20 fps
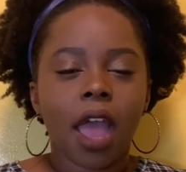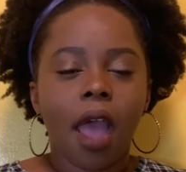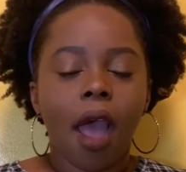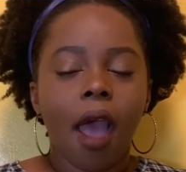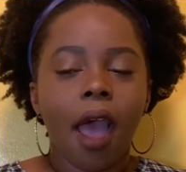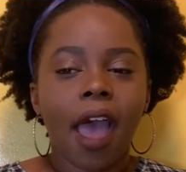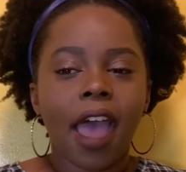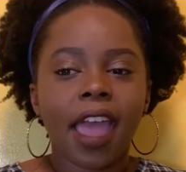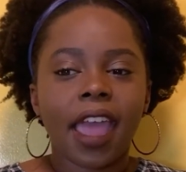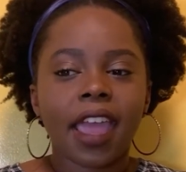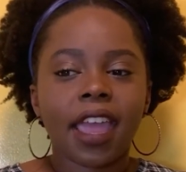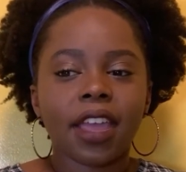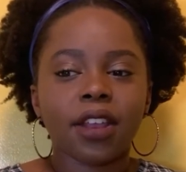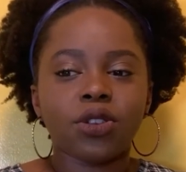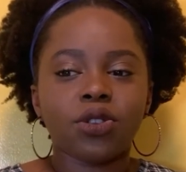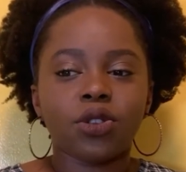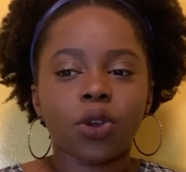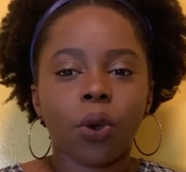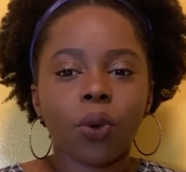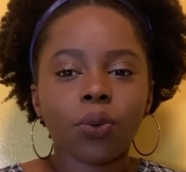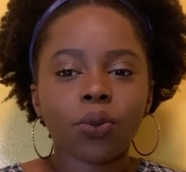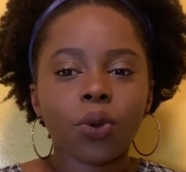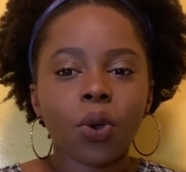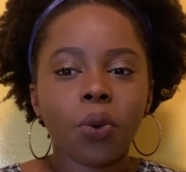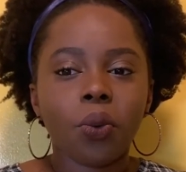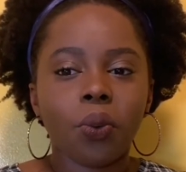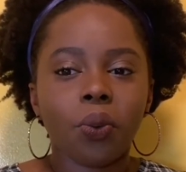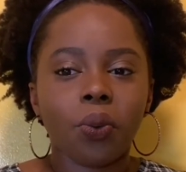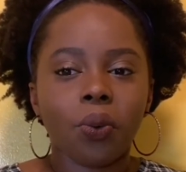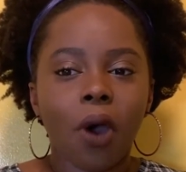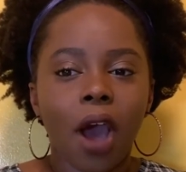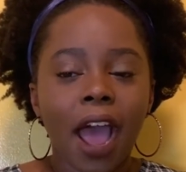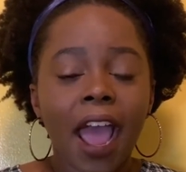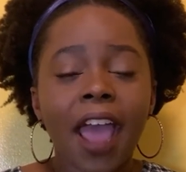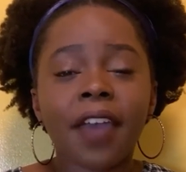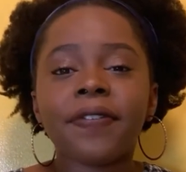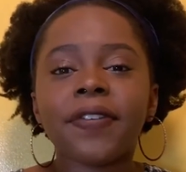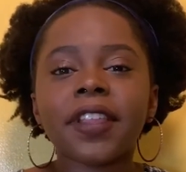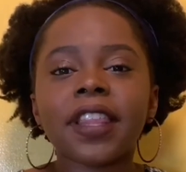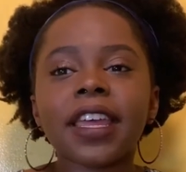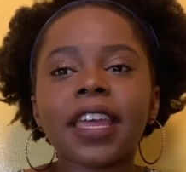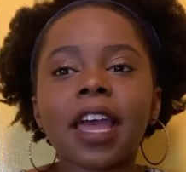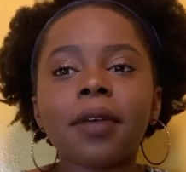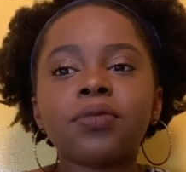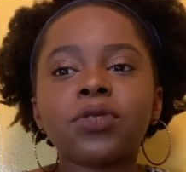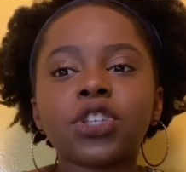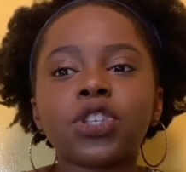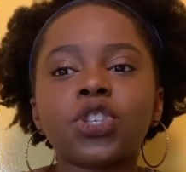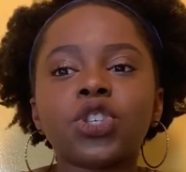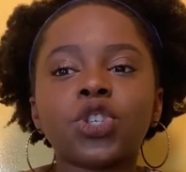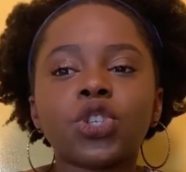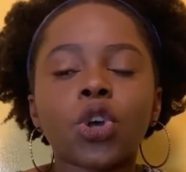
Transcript: I don't know why. I feel like I'm just